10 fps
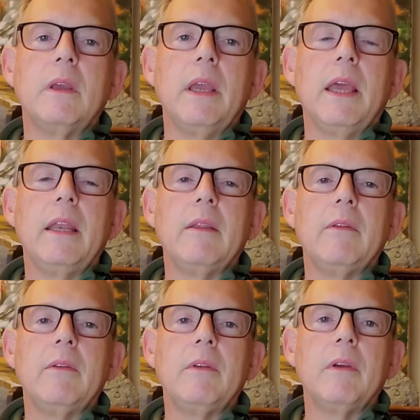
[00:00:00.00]
And
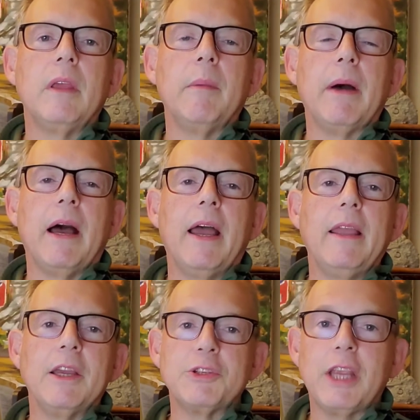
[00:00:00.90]
am
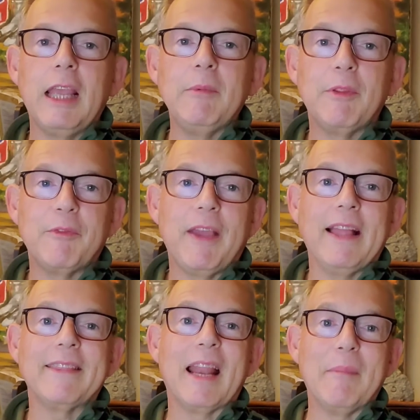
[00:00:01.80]
I ashamed of the
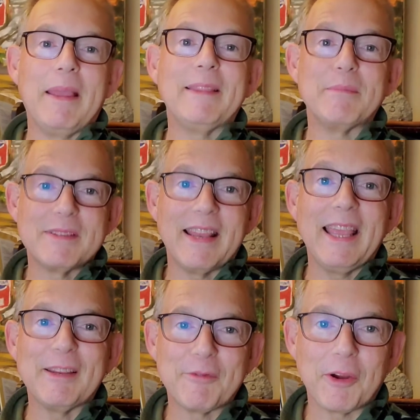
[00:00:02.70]
fact that I made the
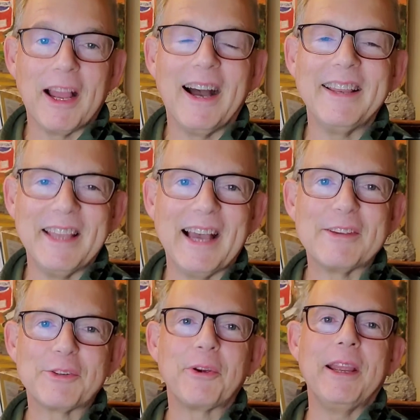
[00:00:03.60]
mistake and forgot? Yeah, I
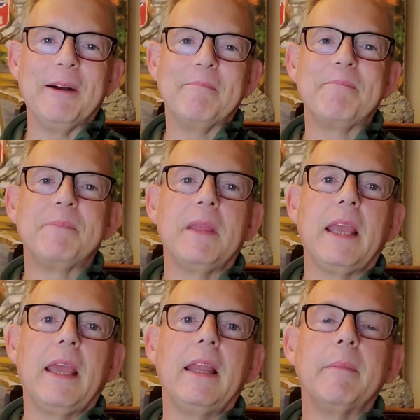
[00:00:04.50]
sure am.
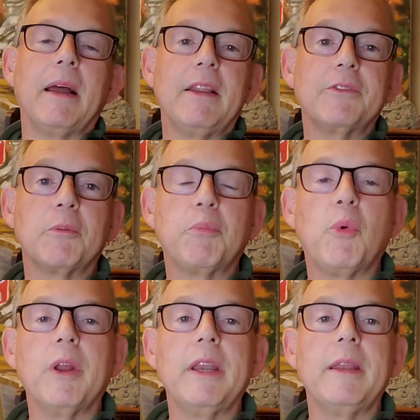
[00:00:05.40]
And am I
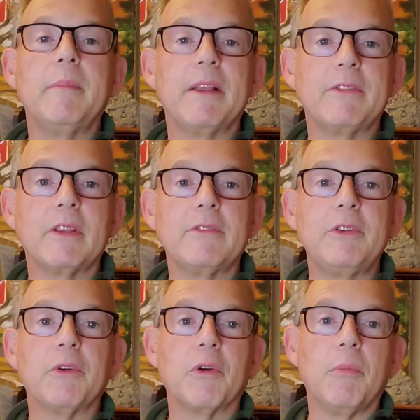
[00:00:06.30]
disappointed in my
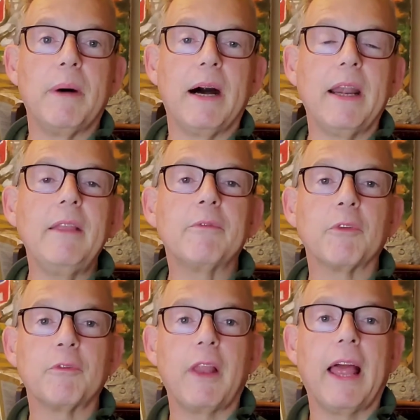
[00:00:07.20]
60-year-old body
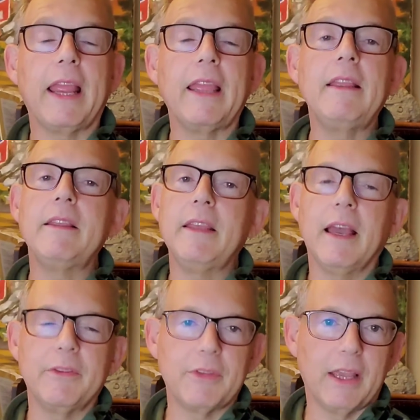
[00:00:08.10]
for flagging?
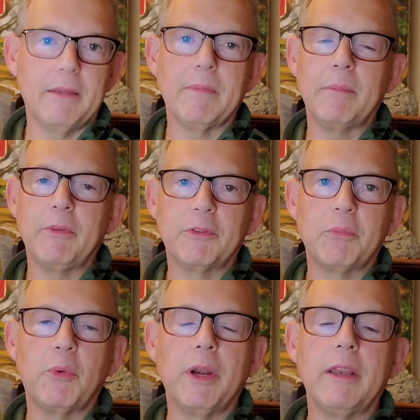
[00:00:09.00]
Yes, I'm
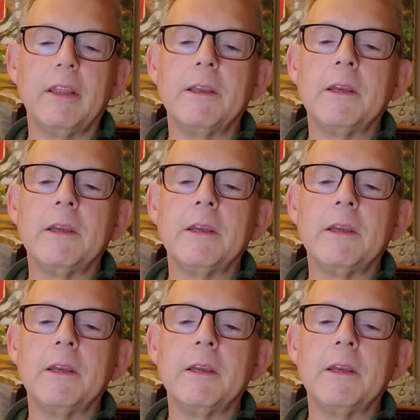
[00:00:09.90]
disappointed.